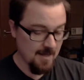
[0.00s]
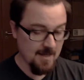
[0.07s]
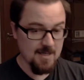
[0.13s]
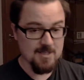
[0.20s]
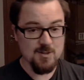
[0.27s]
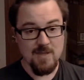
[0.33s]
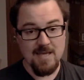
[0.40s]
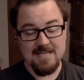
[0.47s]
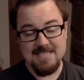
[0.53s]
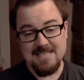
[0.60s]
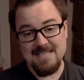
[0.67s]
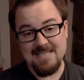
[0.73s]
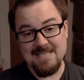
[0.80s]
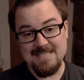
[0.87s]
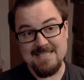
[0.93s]
So the
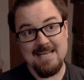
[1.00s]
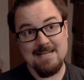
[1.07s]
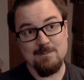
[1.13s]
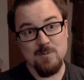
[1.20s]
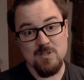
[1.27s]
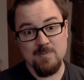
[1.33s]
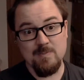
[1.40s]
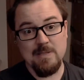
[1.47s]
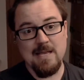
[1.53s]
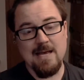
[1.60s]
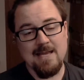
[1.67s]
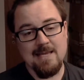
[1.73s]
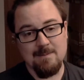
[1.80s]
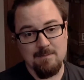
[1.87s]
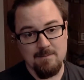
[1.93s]
idea is that
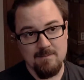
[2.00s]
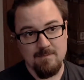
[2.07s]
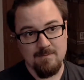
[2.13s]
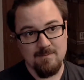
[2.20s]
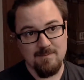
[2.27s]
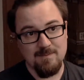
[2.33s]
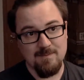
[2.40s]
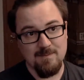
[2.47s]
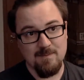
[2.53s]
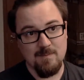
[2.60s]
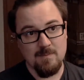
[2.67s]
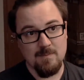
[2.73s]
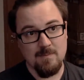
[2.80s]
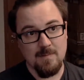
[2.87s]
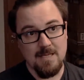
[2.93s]
Muspelheim
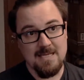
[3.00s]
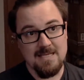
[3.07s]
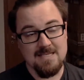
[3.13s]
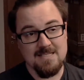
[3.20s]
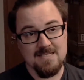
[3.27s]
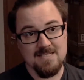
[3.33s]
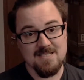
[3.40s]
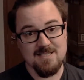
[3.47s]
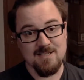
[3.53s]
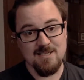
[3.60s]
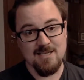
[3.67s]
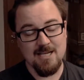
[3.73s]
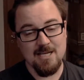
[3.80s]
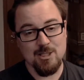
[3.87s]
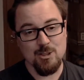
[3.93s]
is
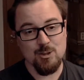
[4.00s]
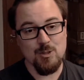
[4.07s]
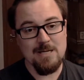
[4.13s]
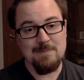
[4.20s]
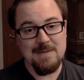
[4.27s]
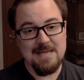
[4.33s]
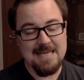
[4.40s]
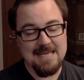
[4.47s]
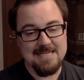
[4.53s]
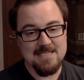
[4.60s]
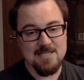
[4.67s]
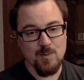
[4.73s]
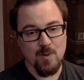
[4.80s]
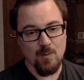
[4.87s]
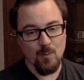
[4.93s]
creeping
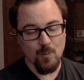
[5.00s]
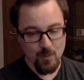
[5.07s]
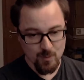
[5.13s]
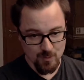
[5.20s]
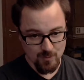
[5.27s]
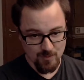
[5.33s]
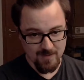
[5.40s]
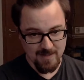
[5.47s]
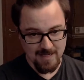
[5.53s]
into our world.